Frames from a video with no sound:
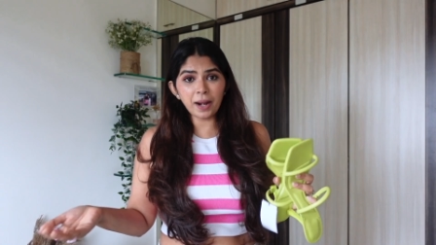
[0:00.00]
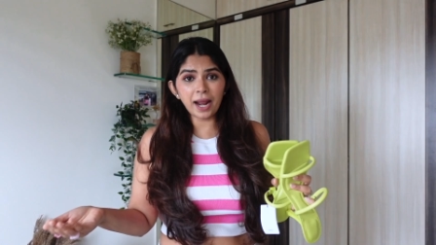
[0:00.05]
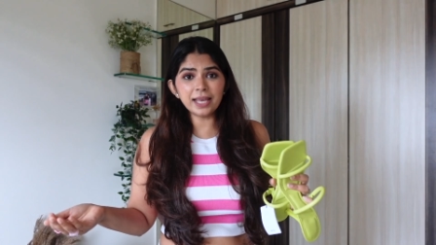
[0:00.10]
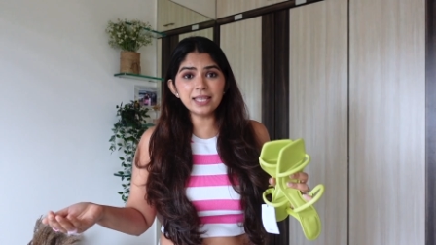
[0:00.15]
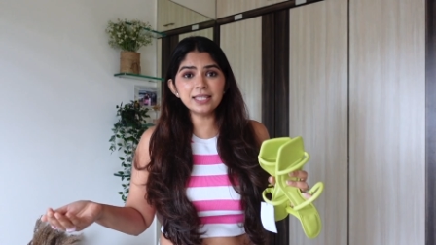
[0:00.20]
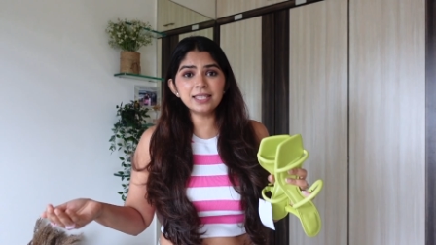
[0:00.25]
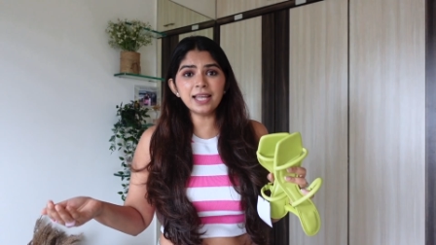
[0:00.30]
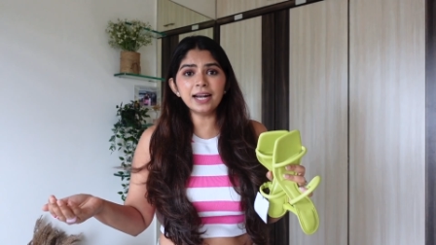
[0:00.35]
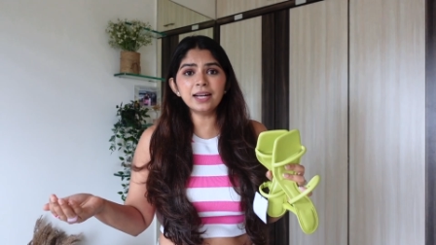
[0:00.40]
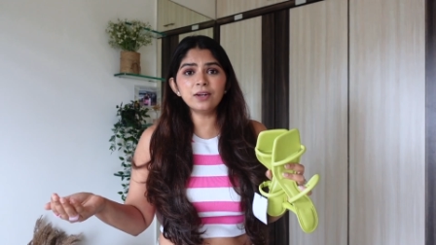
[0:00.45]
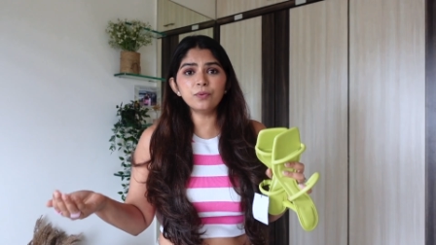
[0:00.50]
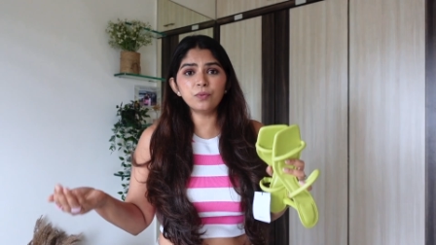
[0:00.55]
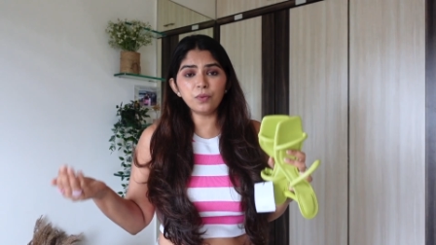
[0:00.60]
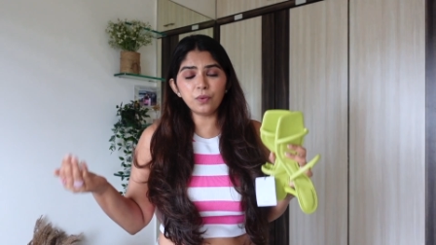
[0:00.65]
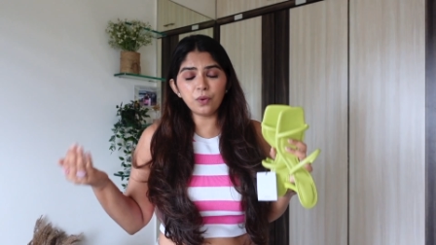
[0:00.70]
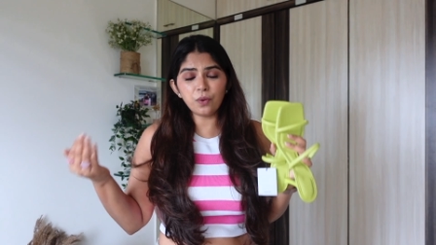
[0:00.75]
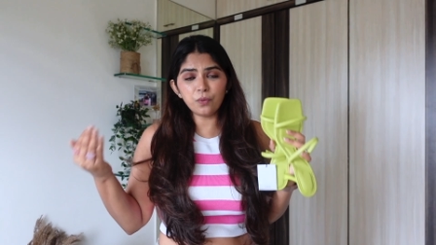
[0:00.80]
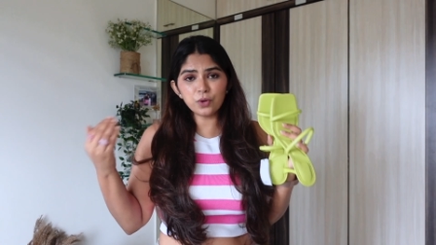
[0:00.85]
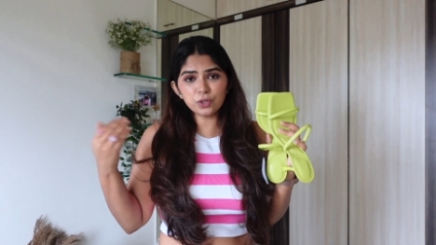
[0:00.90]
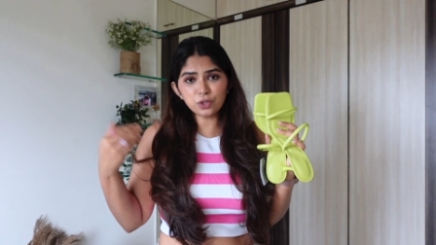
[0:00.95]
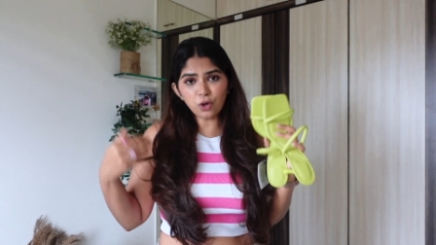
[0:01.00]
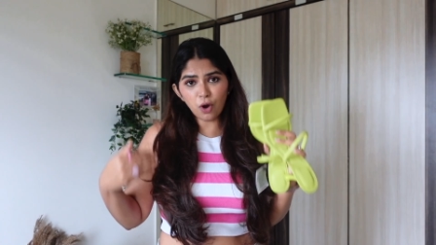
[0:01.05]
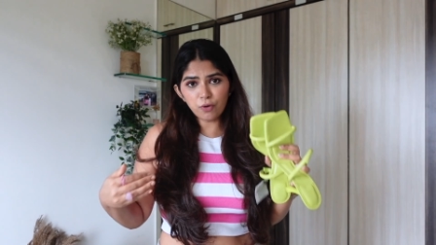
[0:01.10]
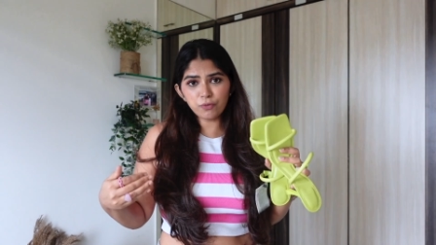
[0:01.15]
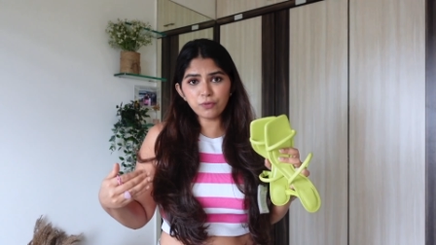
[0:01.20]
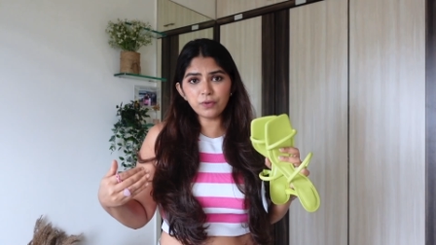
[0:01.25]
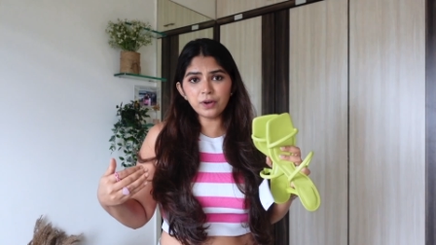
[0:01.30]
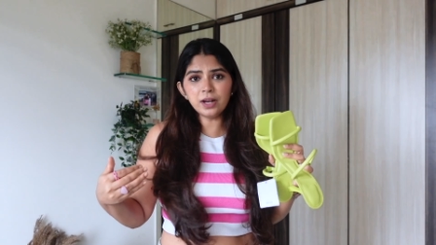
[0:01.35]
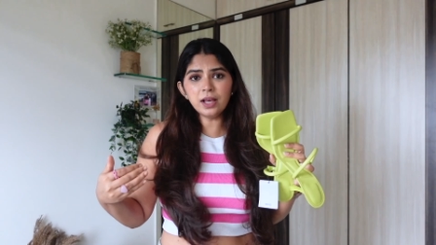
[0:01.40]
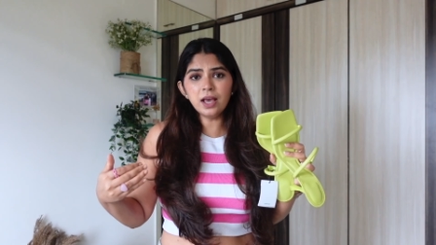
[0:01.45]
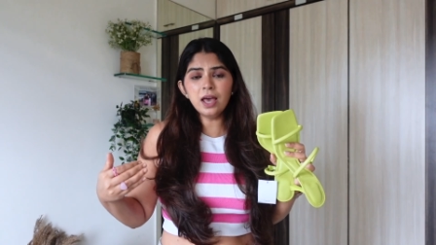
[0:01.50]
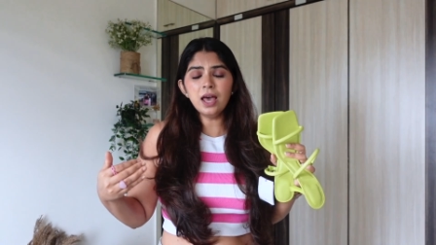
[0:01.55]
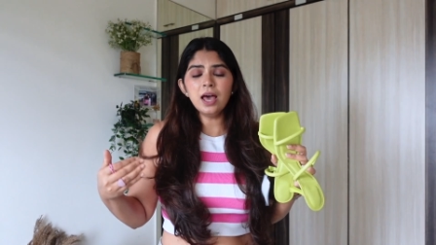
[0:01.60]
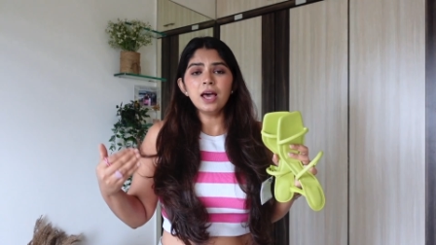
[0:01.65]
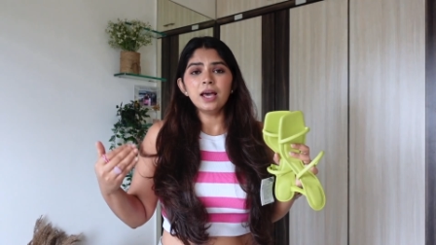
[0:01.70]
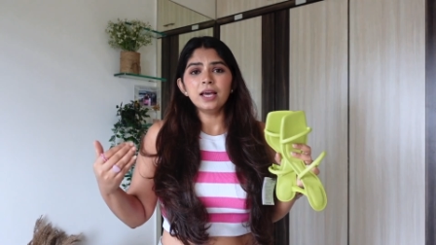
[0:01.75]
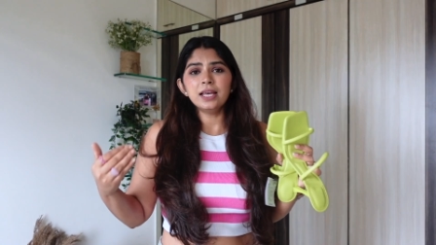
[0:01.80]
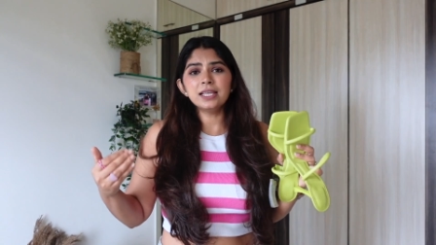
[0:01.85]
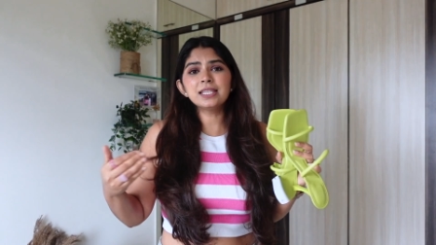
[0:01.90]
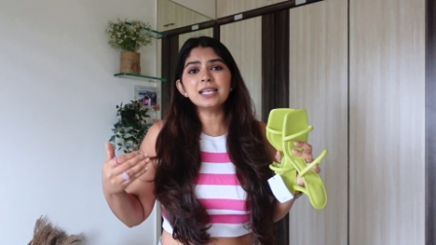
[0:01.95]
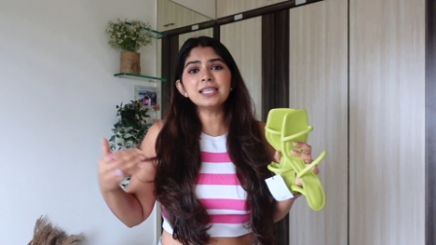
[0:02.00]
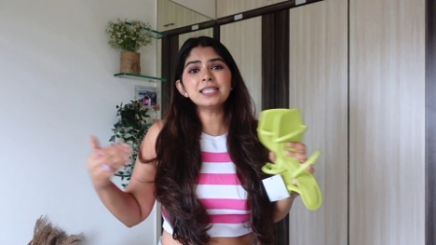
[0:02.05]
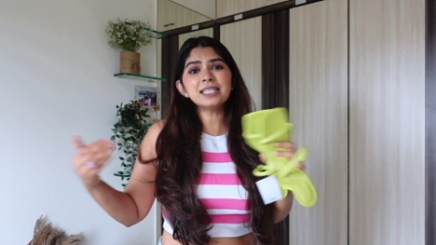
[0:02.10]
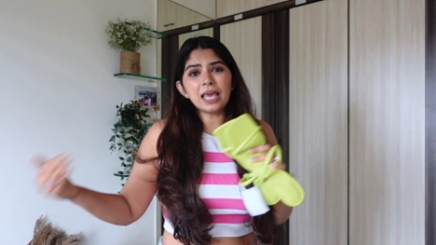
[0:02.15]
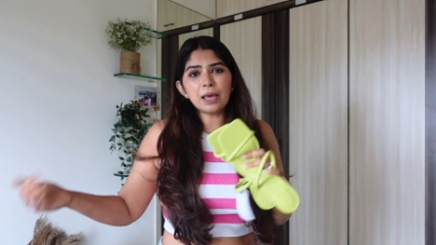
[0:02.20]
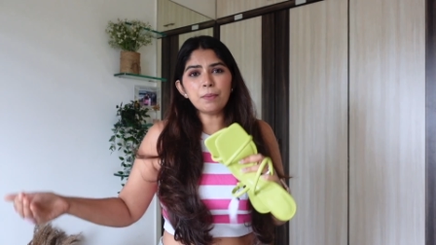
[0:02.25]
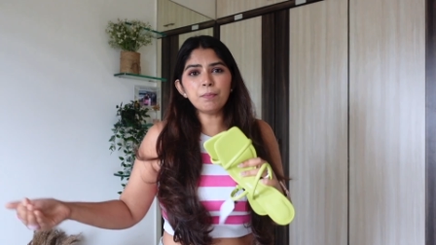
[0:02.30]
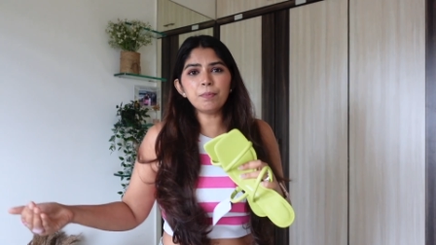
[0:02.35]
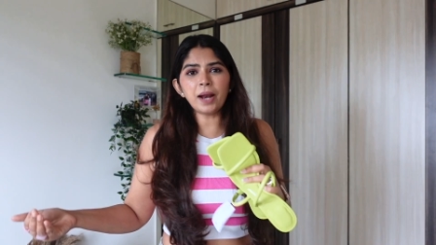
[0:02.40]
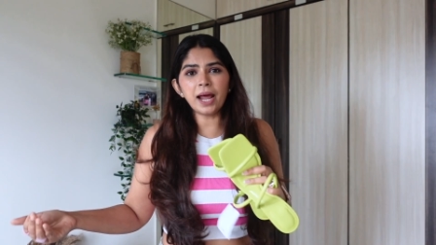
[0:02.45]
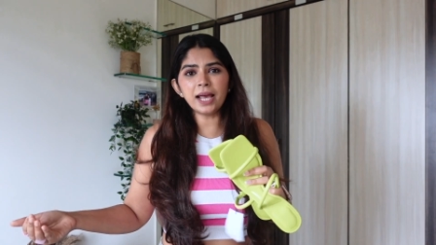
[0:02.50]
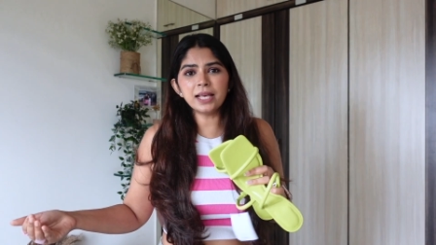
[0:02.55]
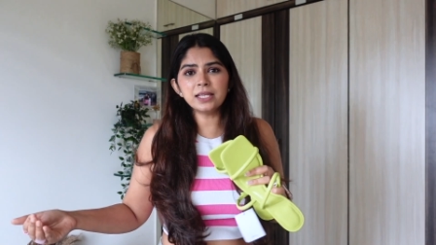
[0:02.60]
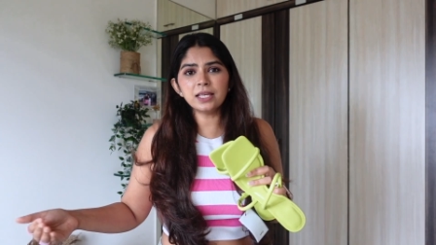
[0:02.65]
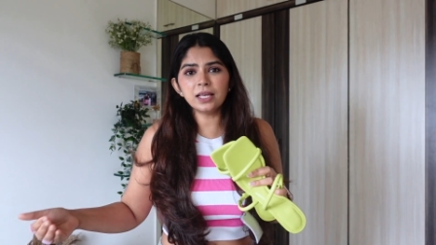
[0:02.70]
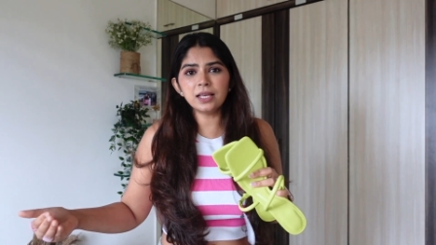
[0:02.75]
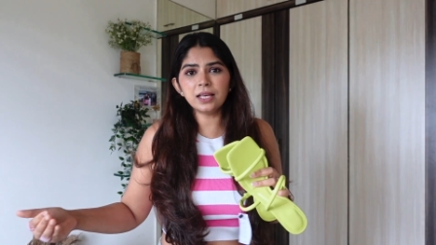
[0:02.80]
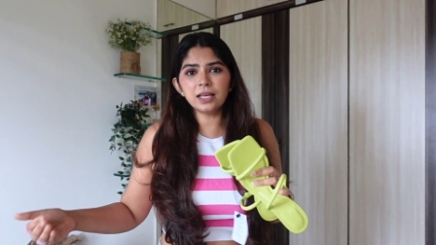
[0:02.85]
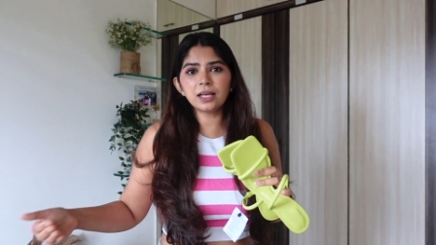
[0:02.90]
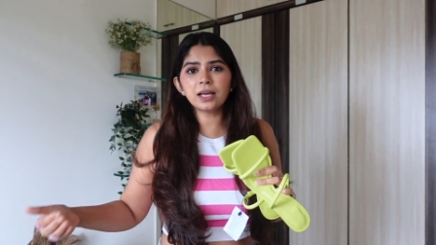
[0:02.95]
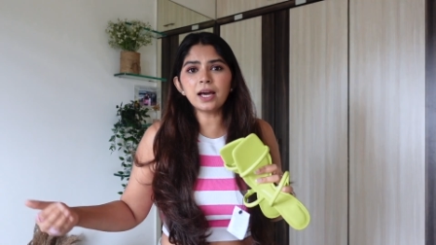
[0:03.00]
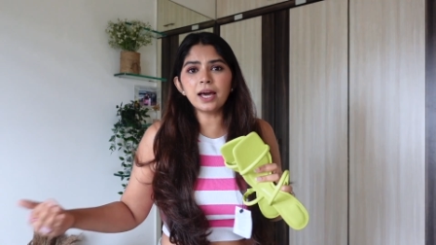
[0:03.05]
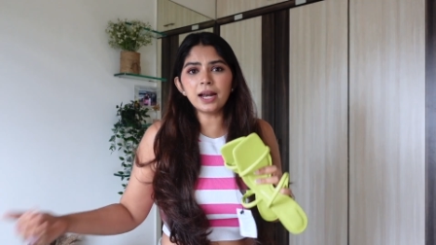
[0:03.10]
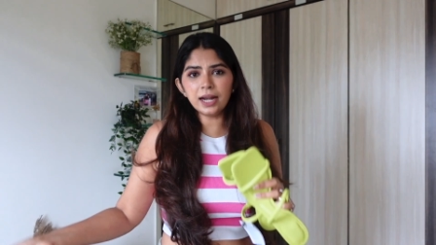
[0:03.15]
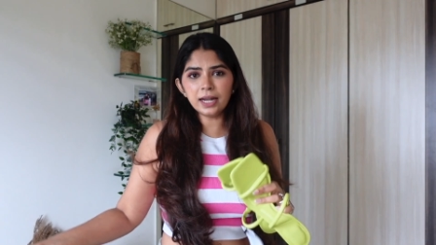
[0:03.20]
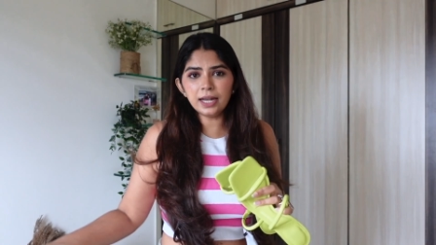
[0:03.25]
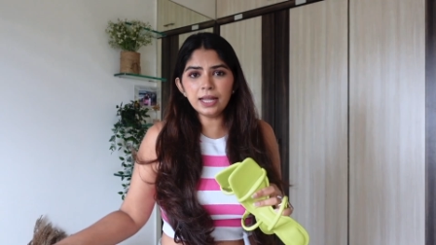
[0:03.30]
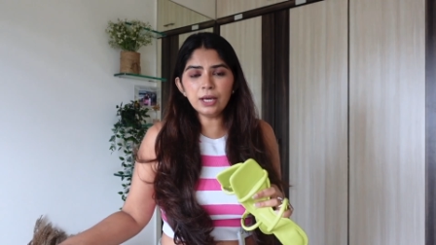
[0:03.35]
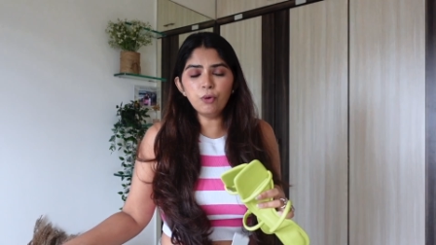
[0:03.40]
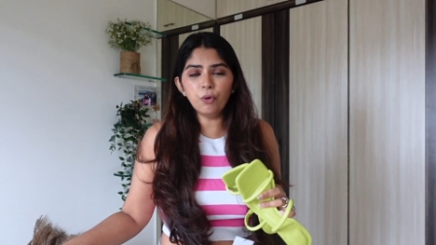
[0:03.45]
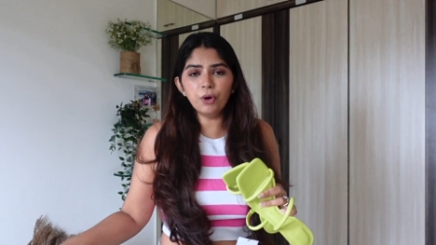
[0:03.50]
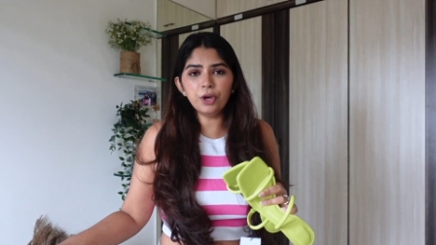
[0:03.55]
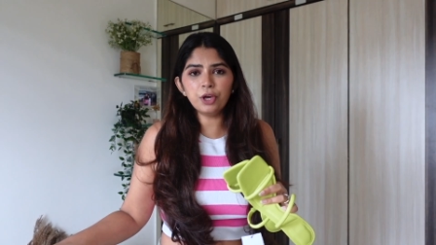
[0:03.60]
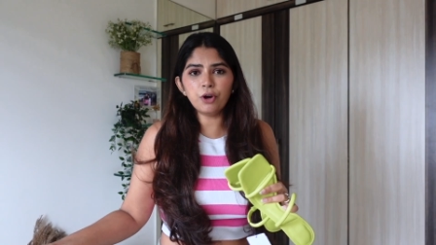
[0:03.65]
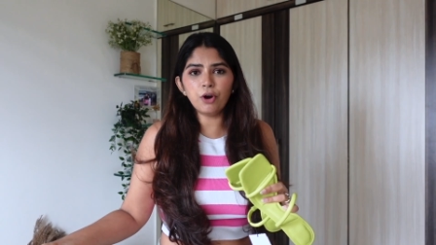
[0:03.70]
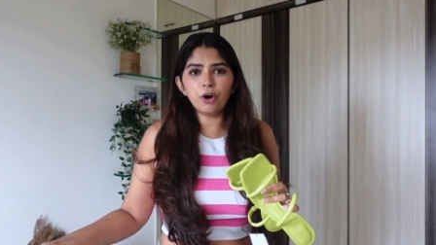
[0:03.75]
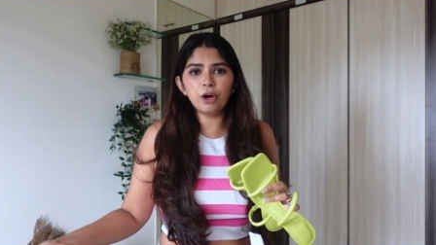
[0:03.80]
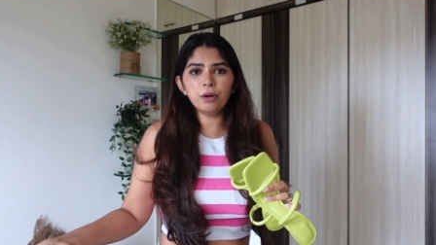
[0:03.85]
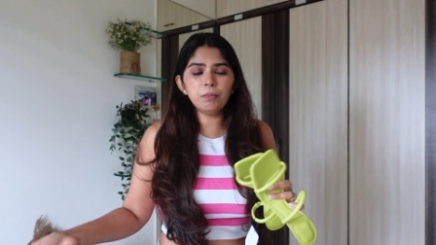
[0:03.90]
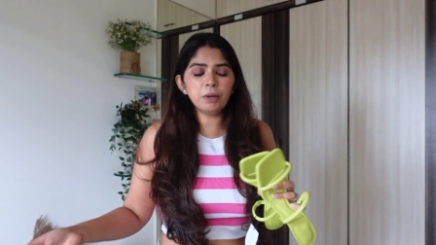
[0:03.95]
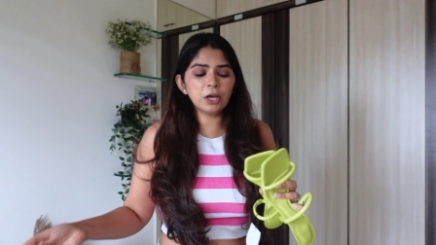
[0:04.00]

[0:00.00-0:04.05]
price that was offered is the same price currently going on,